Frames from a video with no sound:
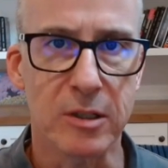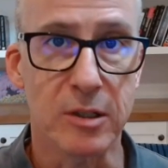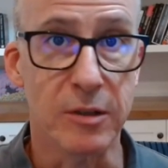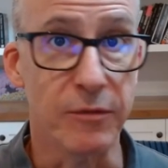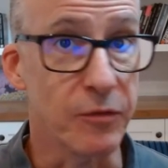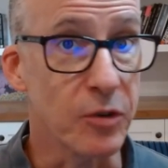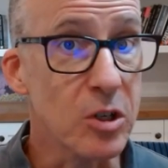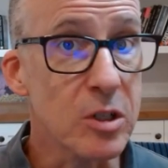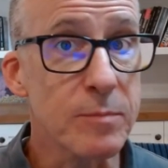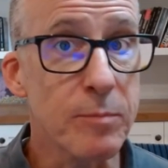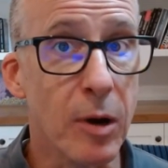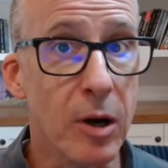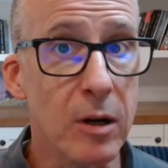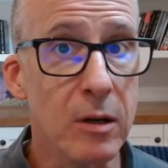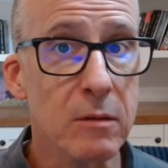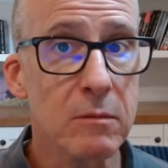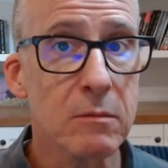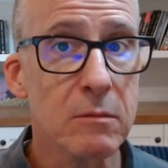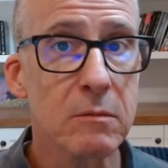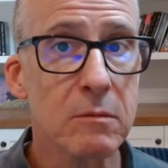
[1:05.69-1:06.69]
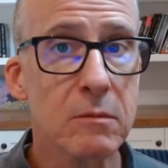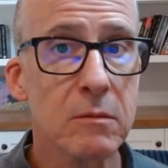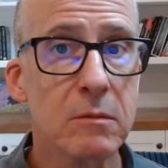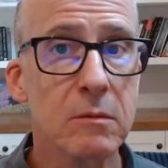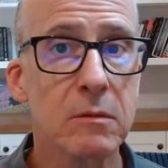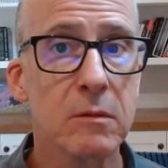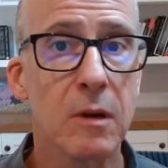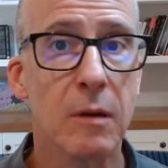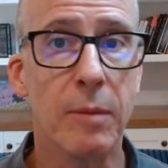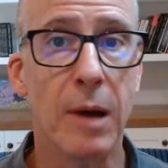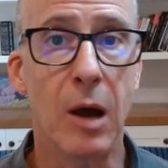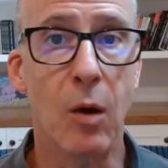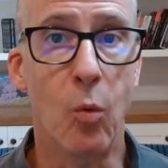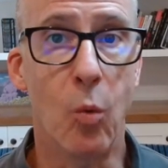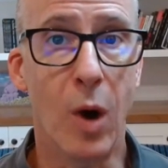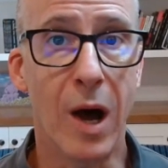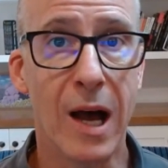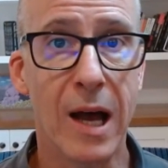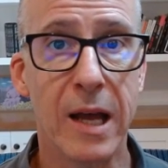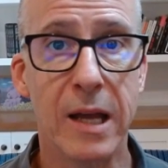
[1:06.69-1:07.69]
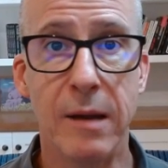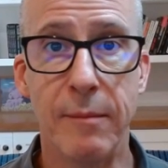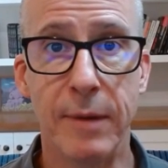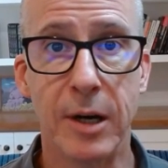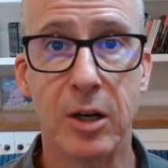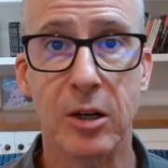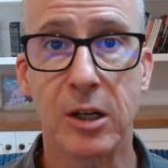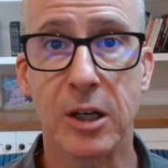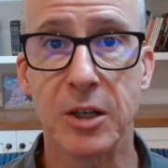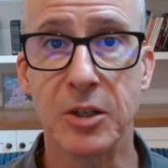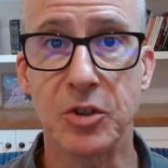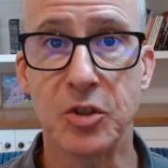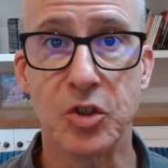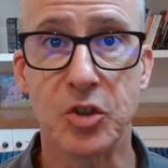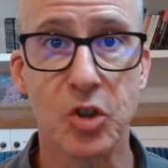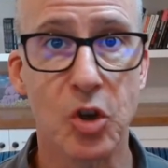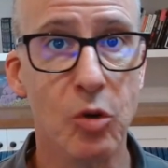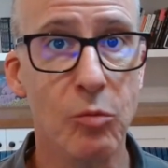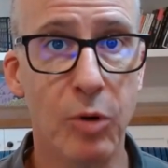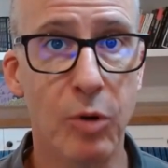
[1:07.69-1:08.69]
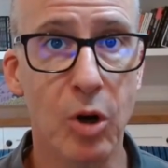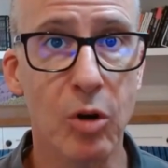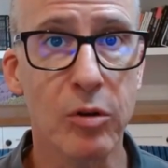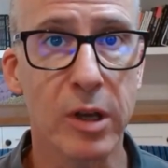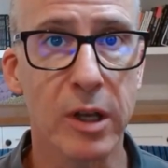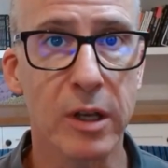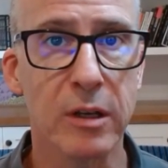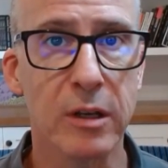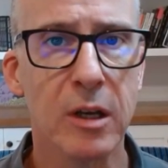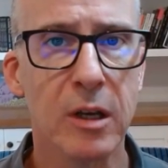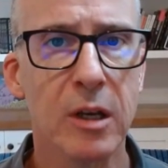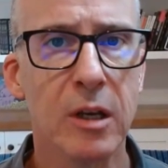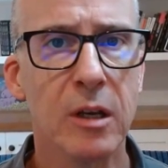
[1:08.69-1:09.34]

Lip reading: The first part, about why America is so broken,